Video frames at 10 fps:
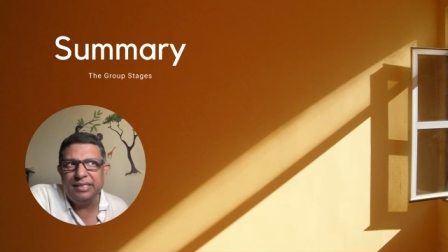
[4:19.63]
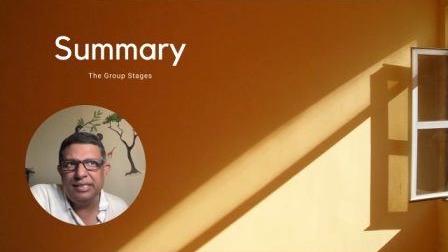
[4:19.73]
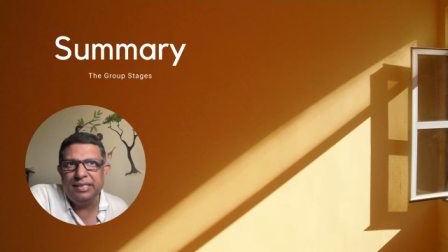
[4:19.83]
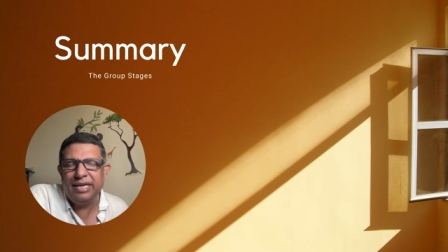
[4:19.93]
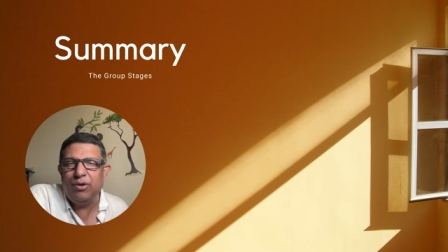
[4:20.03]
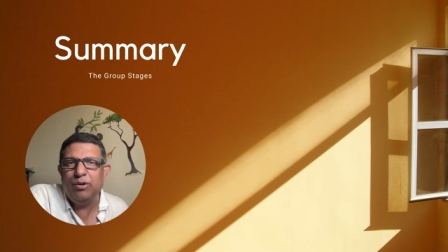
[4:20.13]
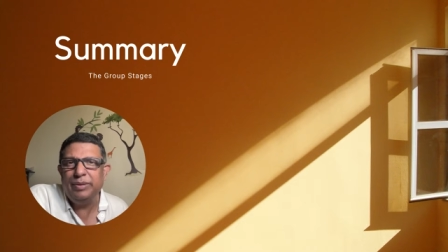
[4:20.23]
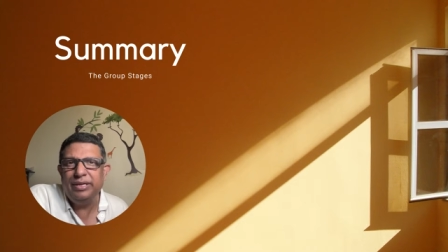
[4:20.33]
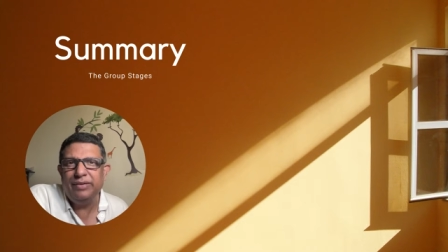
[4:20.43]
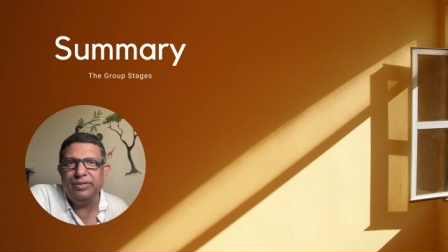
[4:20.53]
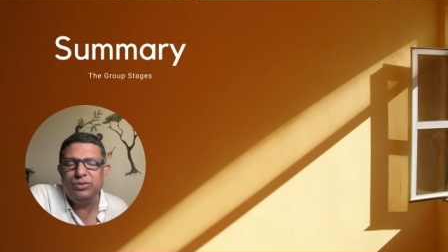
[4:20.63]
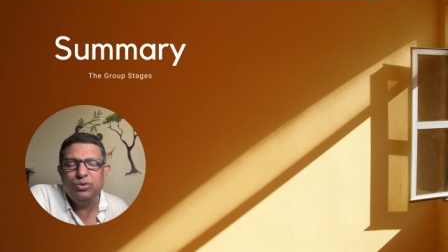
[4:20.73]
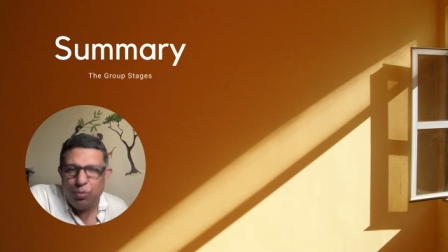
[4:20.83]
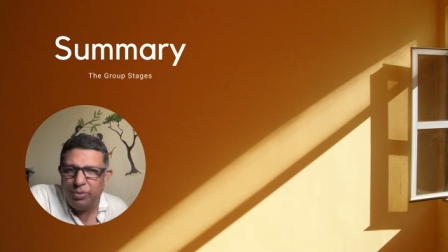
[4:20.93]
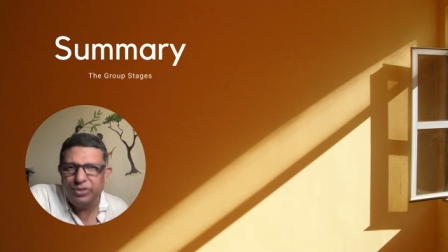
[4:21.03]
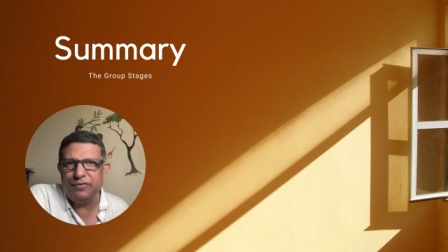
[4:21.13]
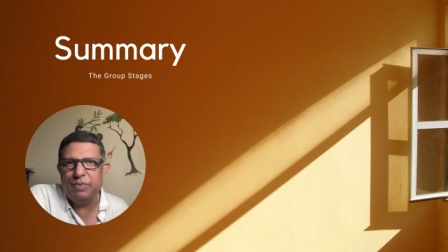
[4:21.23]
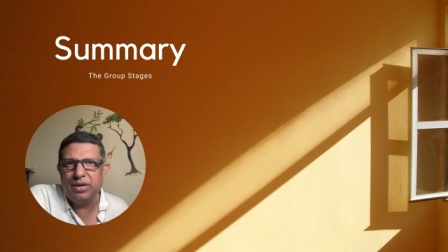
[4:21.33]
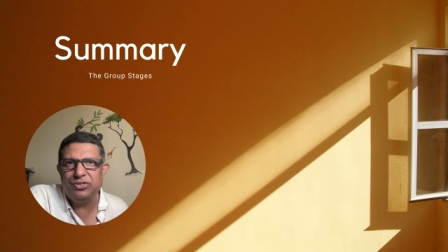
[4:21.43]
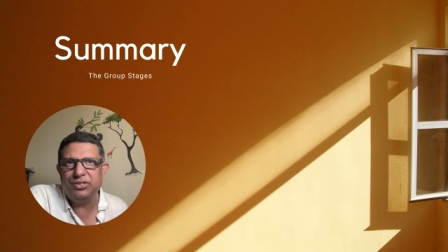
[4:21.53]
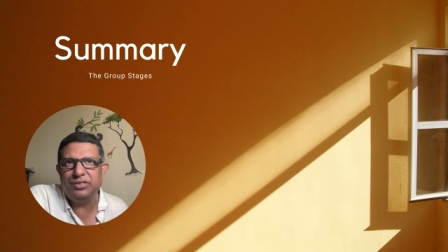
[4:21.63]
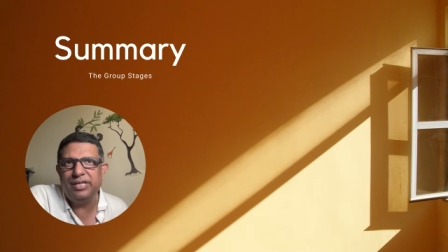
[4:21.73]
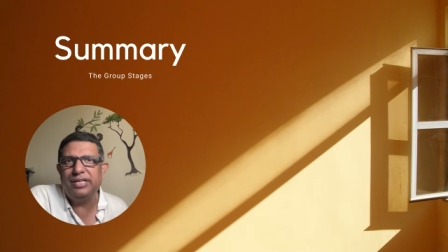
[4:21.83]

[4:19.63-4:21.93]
he cannot be given so much of pressure